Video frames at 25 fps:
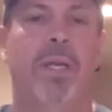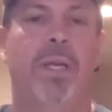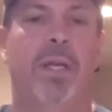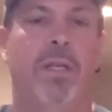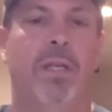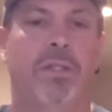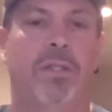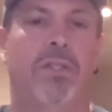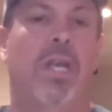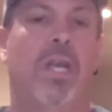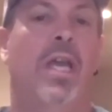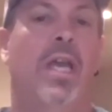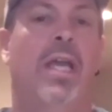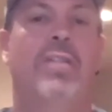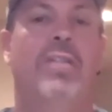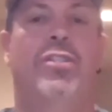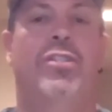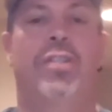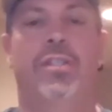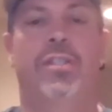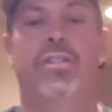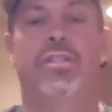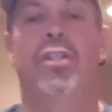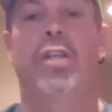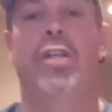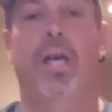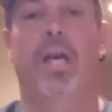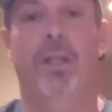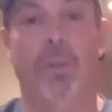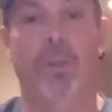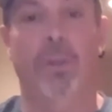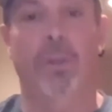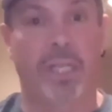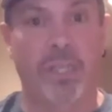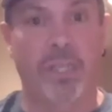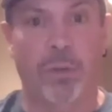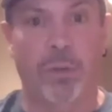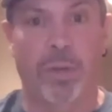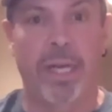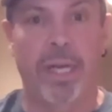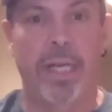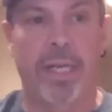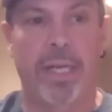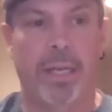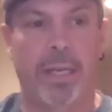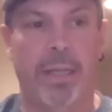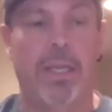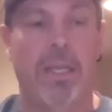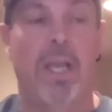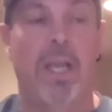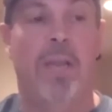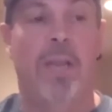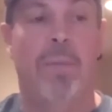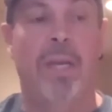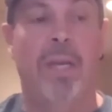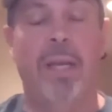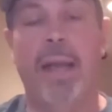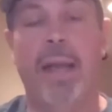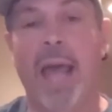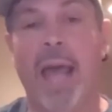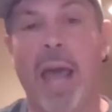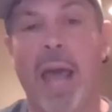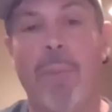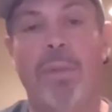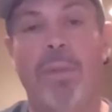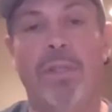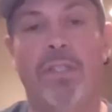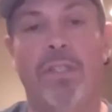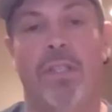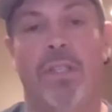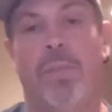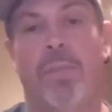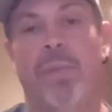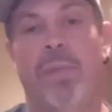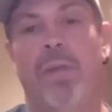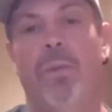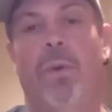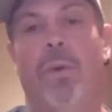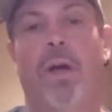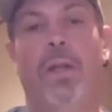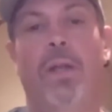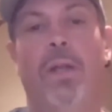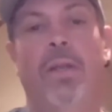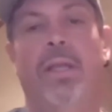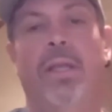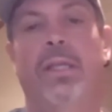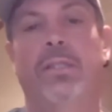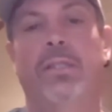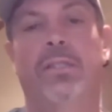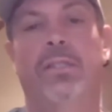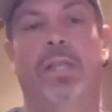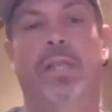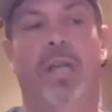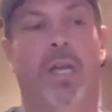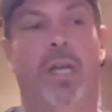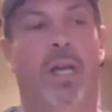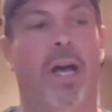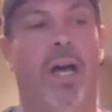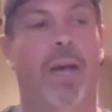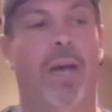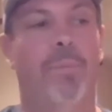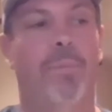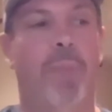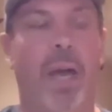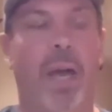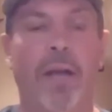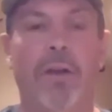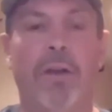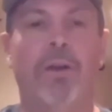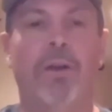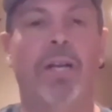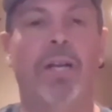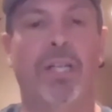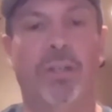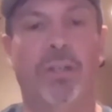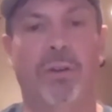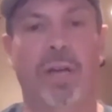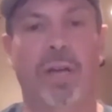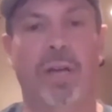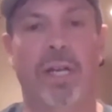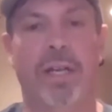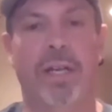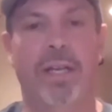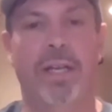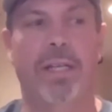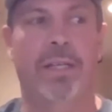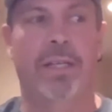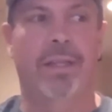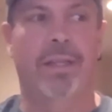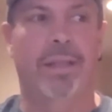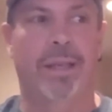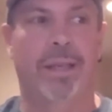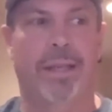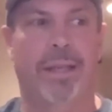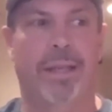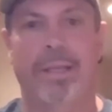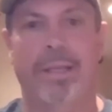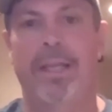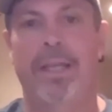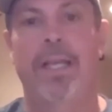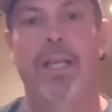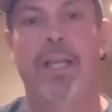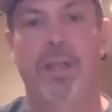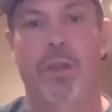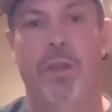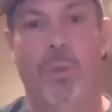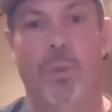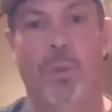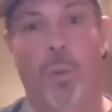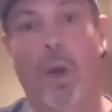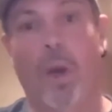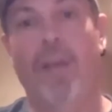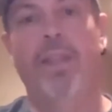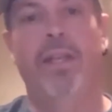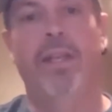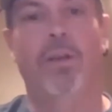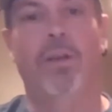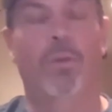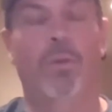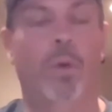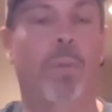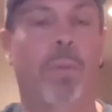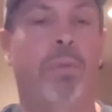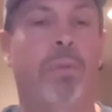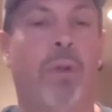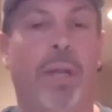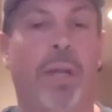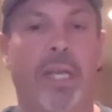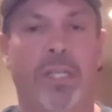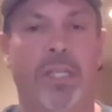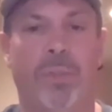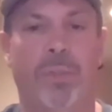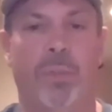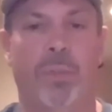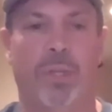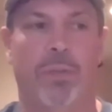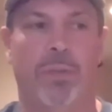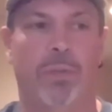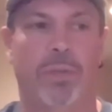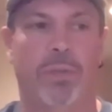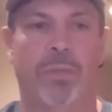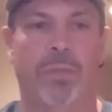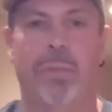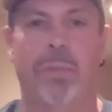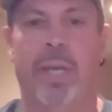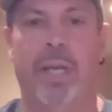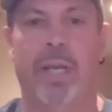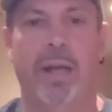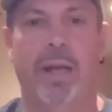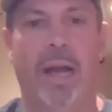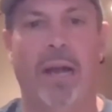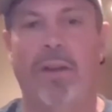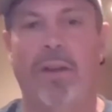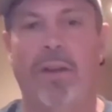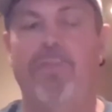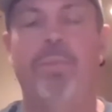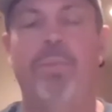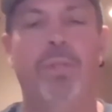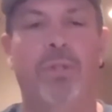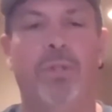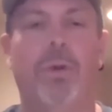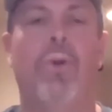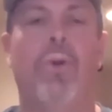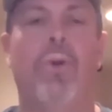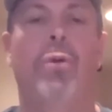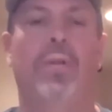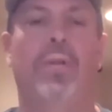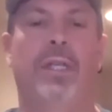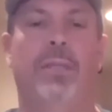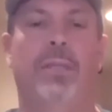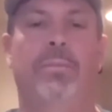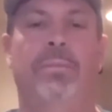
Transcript: Is it's just another ingredient, but it happens to be one that's a better ingredient than the one that it replaced, which was made out of petroleum.